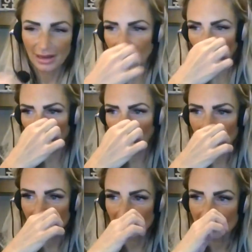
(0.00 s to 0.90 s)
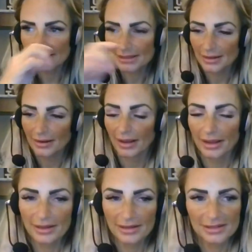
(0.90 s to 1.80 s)
Now conscious
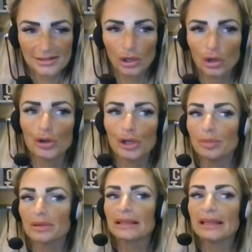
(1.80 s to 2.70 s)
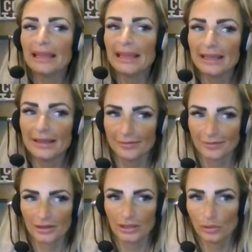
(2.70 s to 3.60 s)
is who you believe
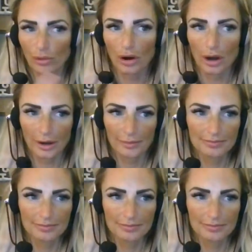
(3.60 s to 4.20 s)
you are.